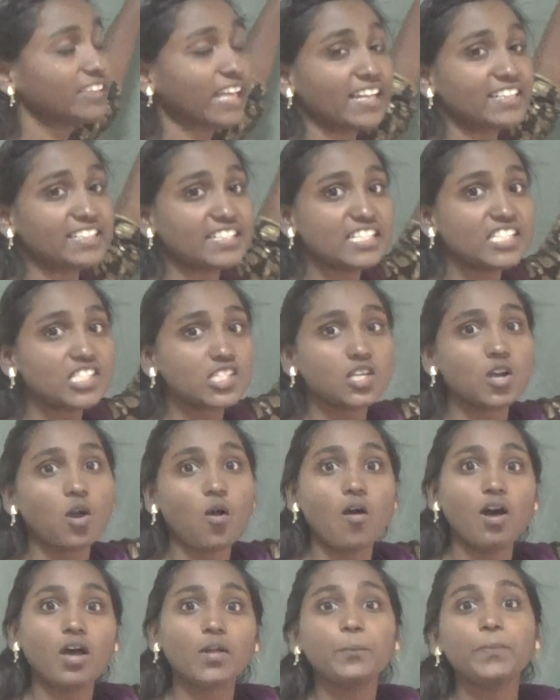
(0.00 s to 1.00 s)
that is
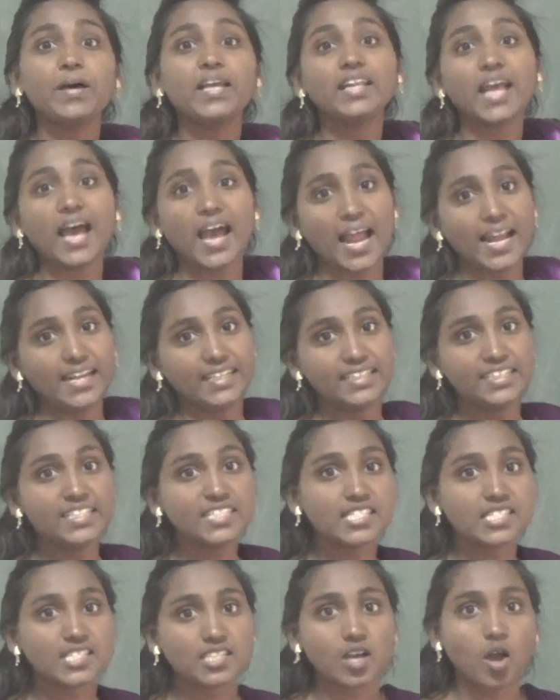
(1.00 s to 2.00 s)
carbon and
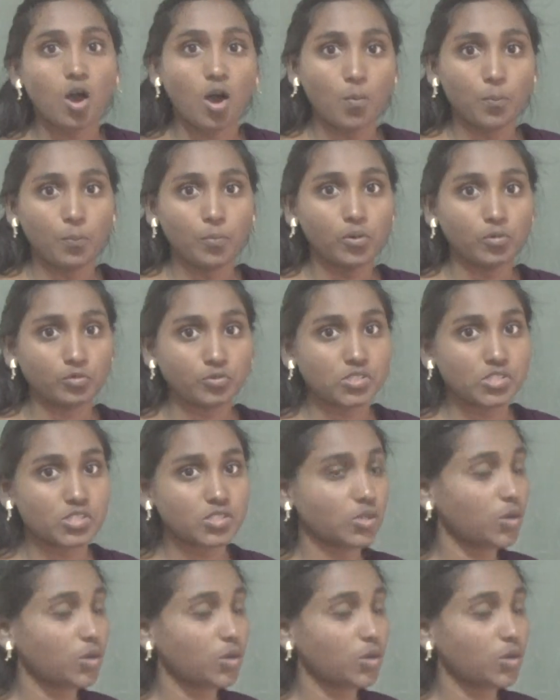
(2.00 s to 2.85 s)
its compounds.